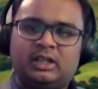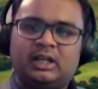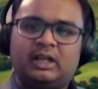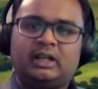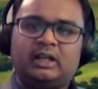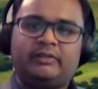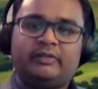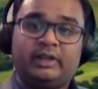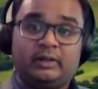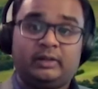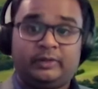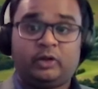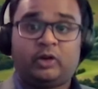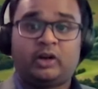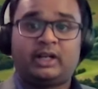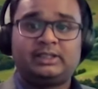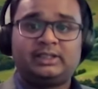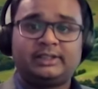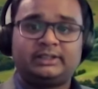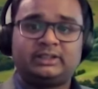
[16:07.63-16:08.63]
and the
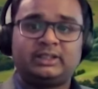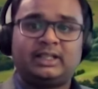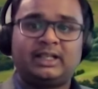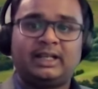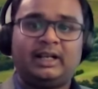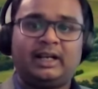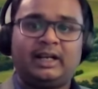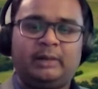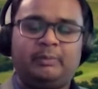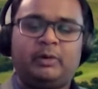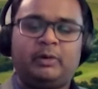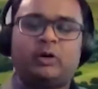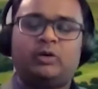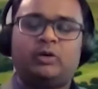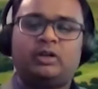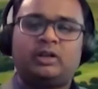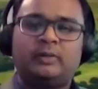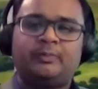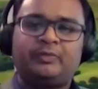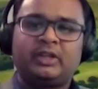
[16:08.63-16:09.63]
organization can reap
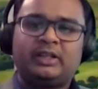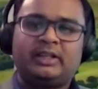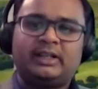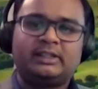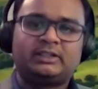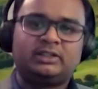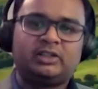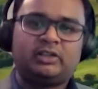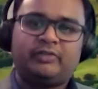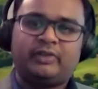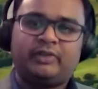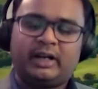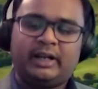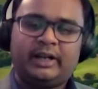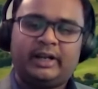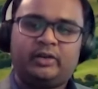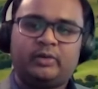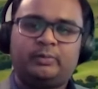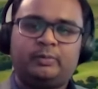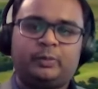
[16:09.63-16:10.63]
out instead of
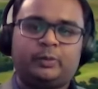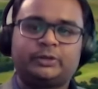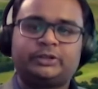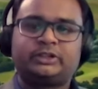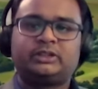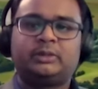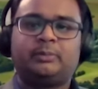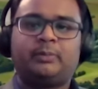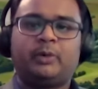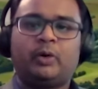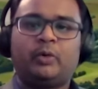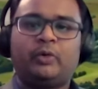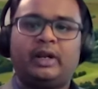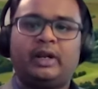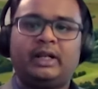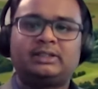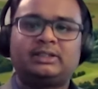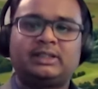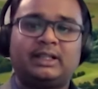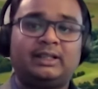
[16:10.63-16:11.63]
trying to push the
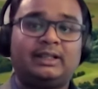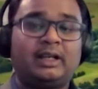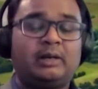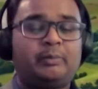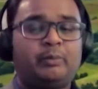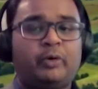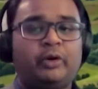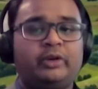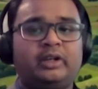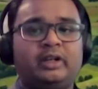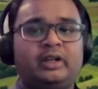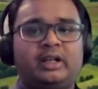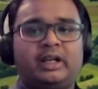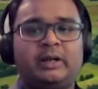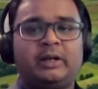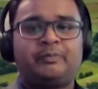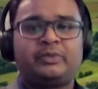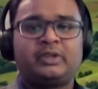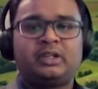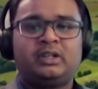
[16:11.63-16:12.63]
boundaries at that point in
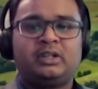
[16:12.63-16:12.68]
time.